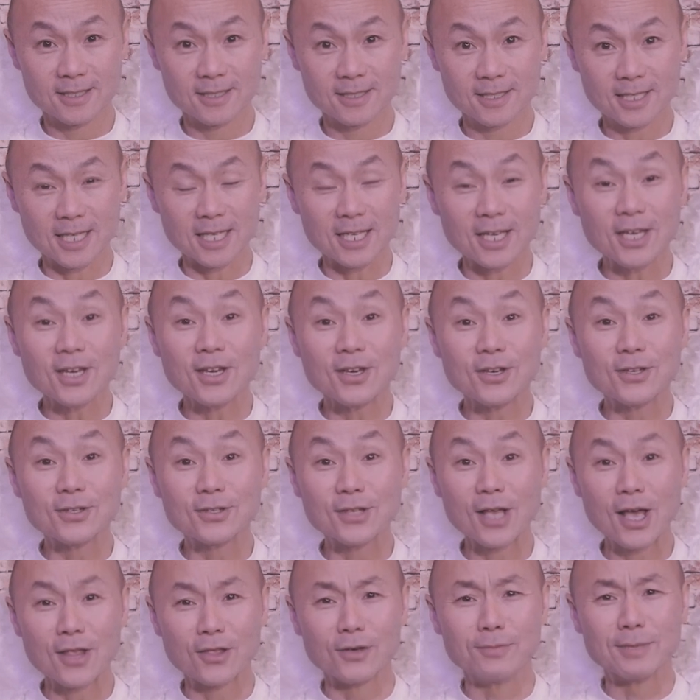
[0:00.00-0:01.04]
He is
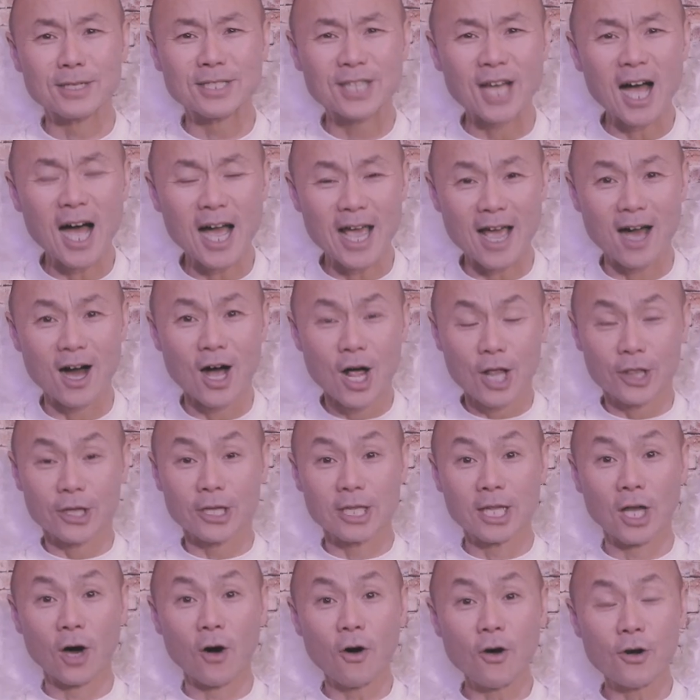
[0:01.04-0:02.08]
the Messiah, the
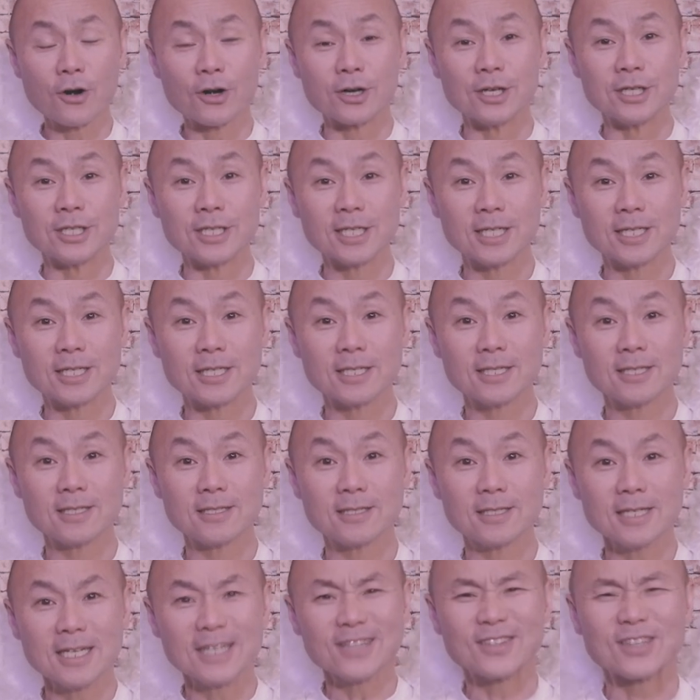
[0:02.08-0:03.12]
Lord.
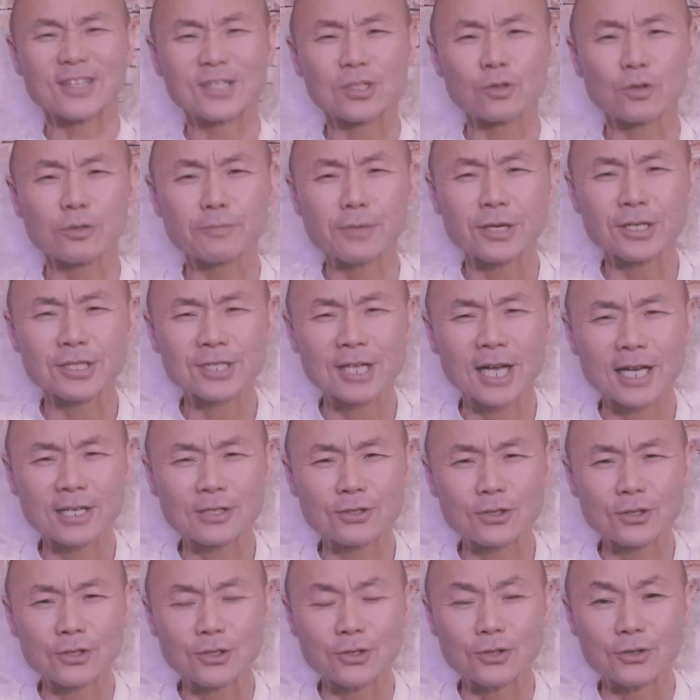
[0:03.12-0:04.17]
This will be a sign
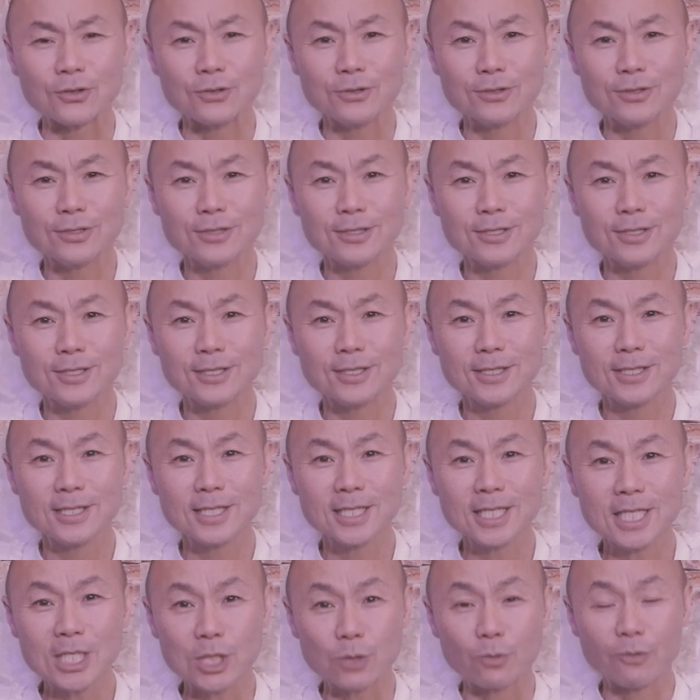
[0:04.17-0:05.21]
to you.
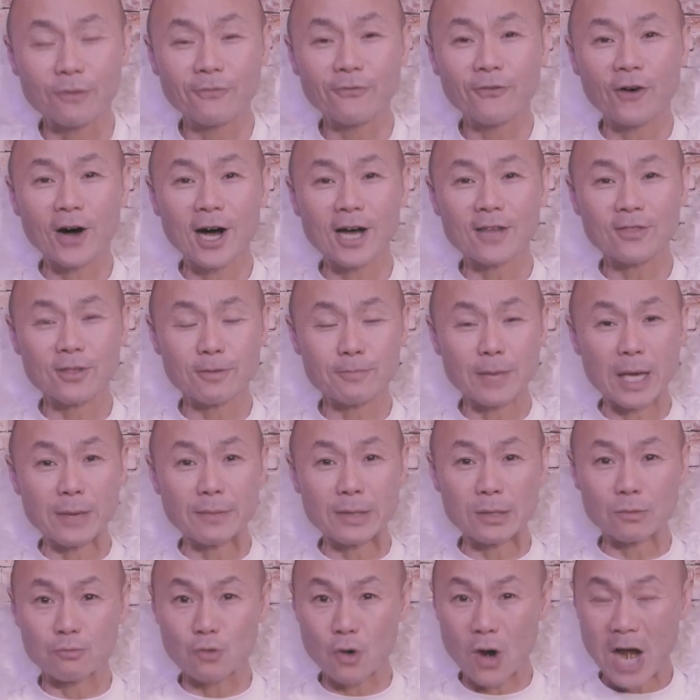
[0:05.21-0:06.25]
You will find the
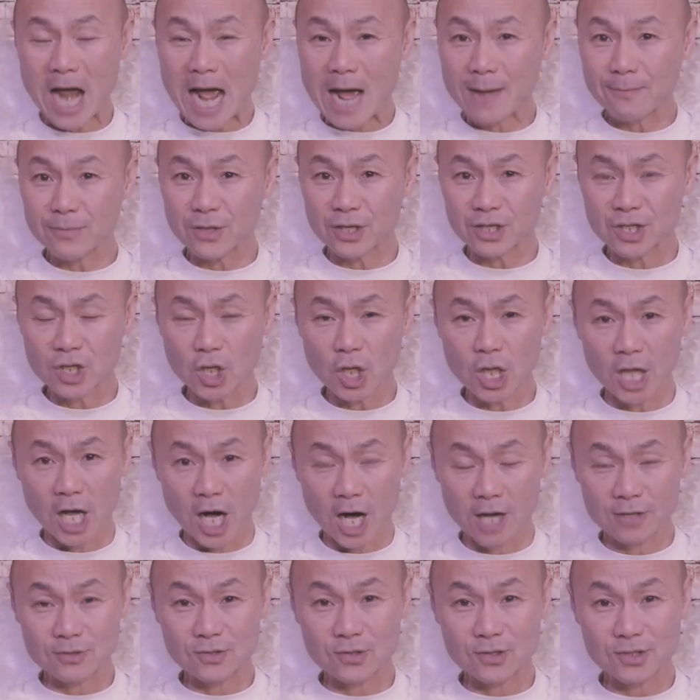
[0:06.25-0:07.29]
baby wrapped in
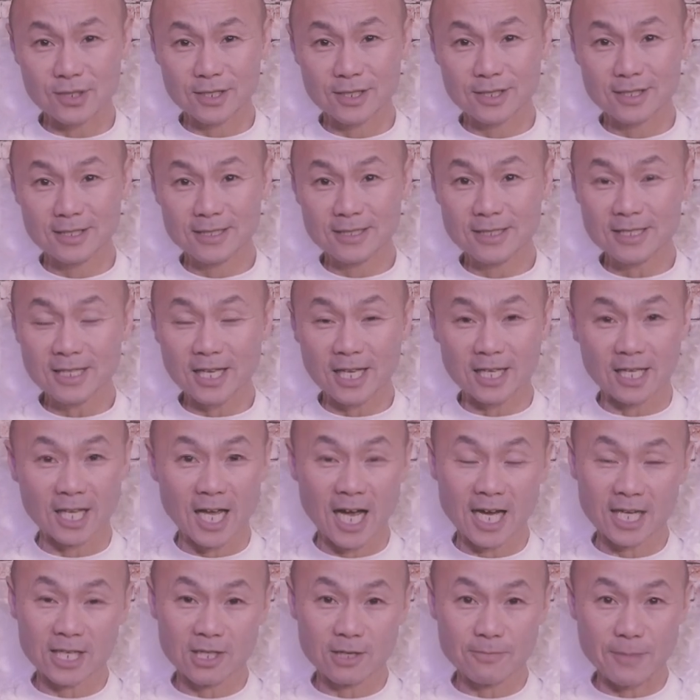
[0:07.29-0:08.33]
cloths and
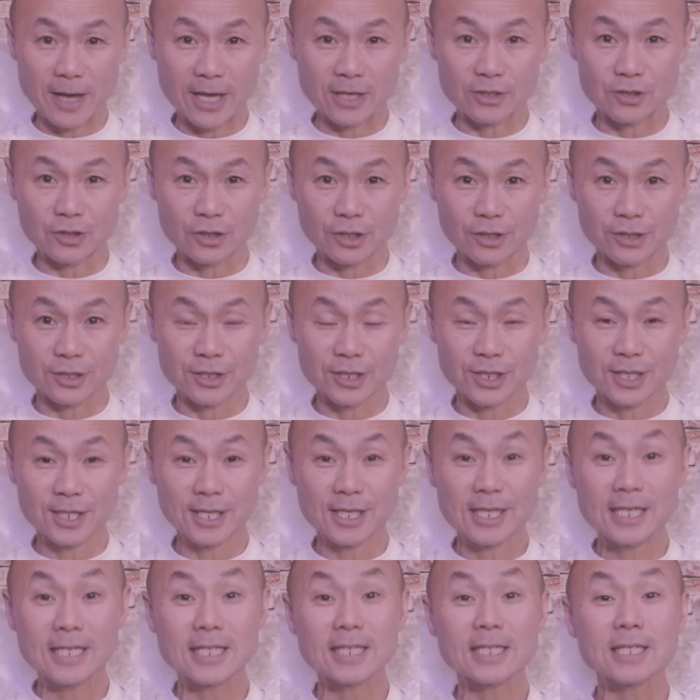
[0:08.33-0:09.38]
lying in a manger.
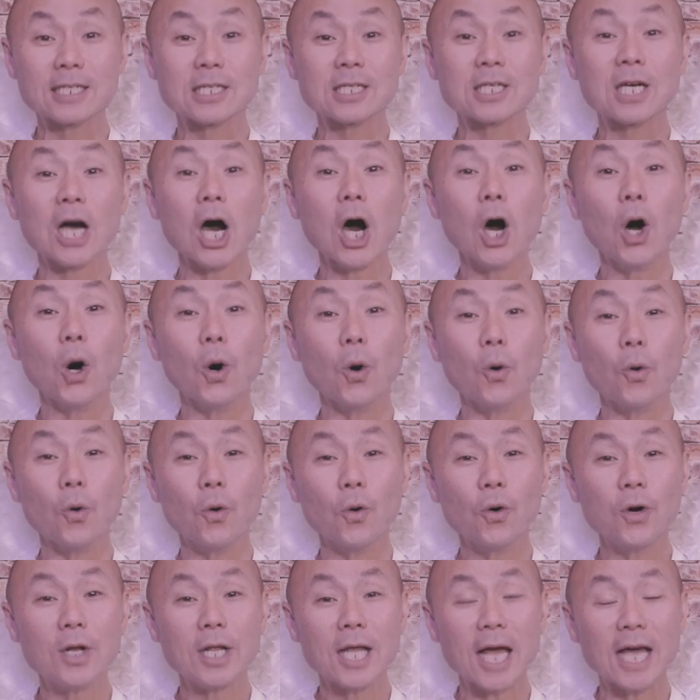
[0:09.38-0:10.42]
Go
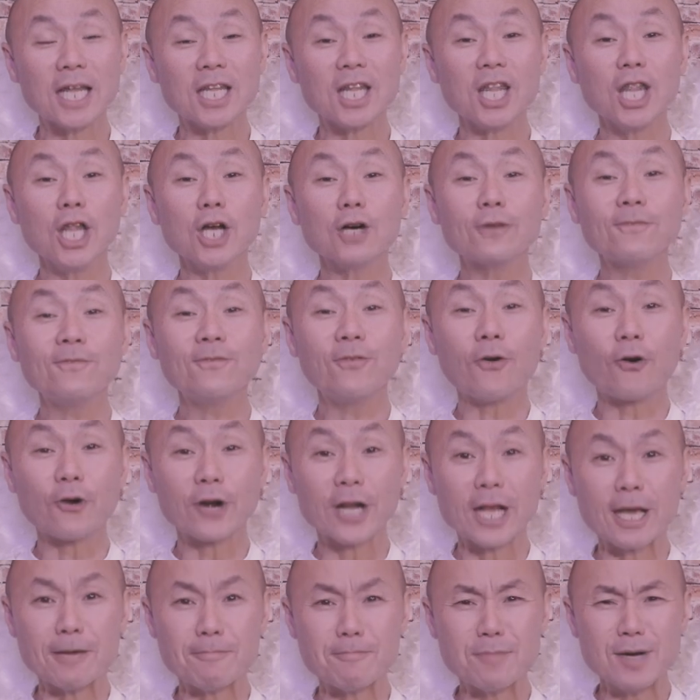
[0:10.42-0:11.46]
and look for
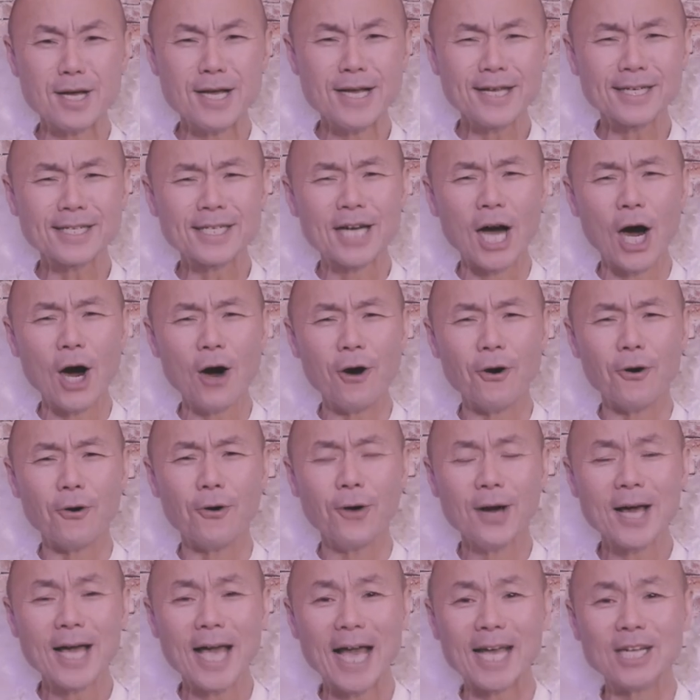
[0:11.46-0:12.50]
him. Go
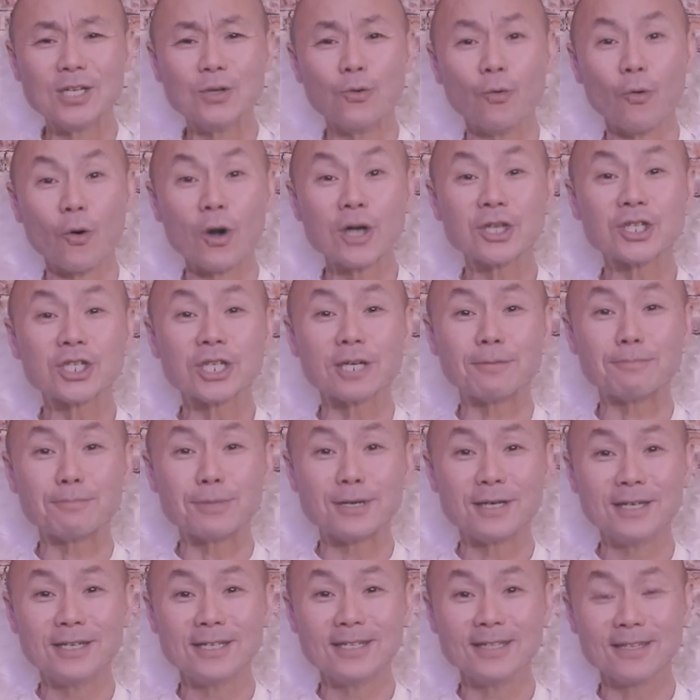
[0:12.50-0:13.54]
and worship
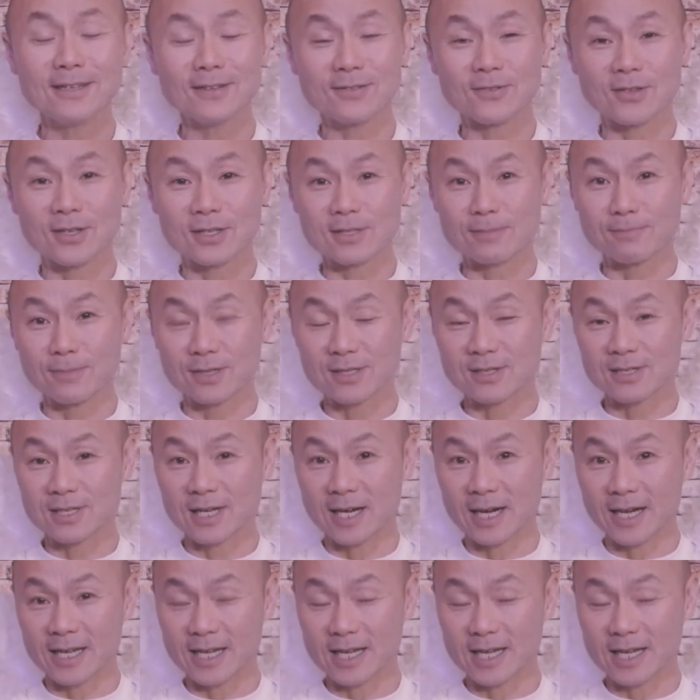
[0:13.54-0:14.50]
this Messiah.